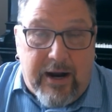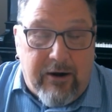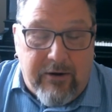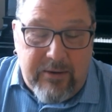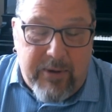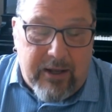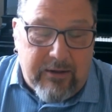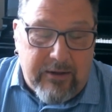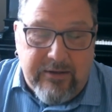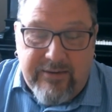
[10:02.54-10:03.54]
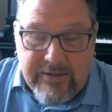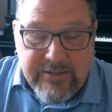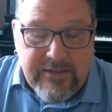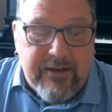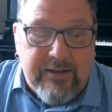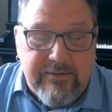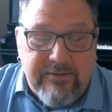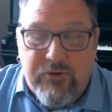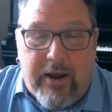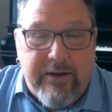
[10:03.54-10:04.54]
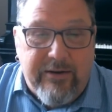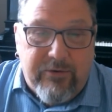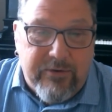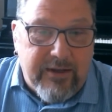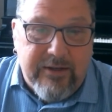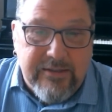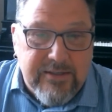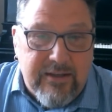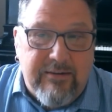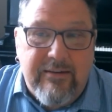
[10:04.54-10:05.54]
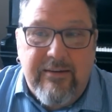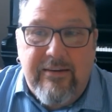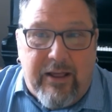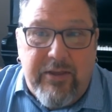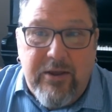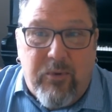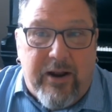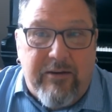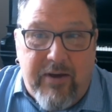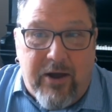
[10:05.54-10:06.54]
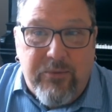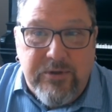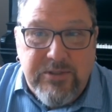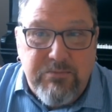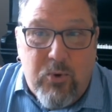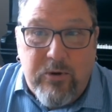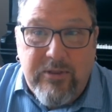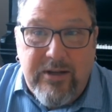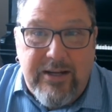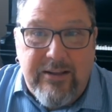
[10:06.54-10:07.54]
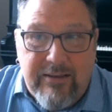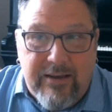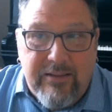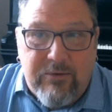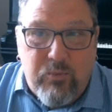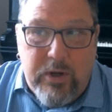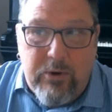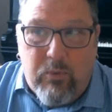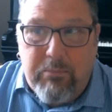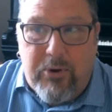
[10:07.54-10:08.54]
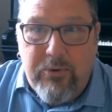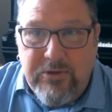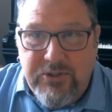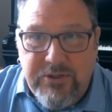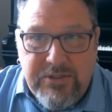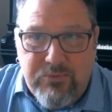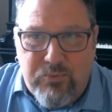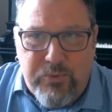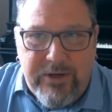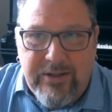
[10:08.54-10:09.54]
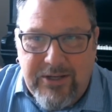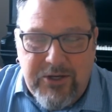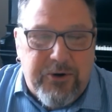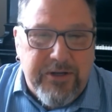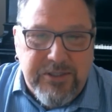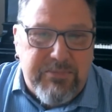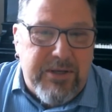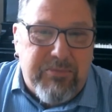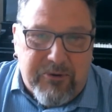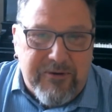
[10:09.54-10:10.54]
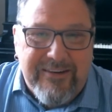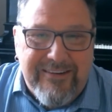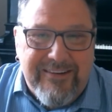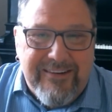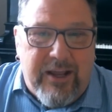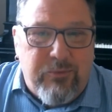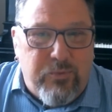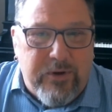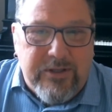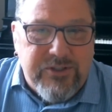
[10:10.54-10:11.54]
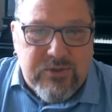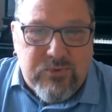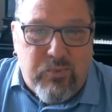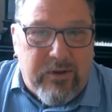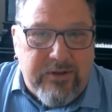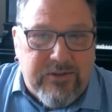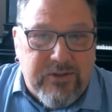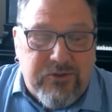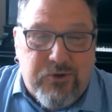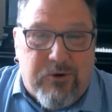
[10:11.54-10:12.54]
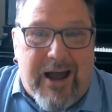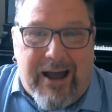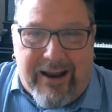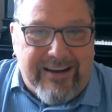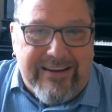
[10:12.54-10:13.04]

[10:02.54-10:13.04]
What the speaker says: I are emailing and texting and trying different things. And I think what I found was more than anything that we were both just really curious people and really just willing to try.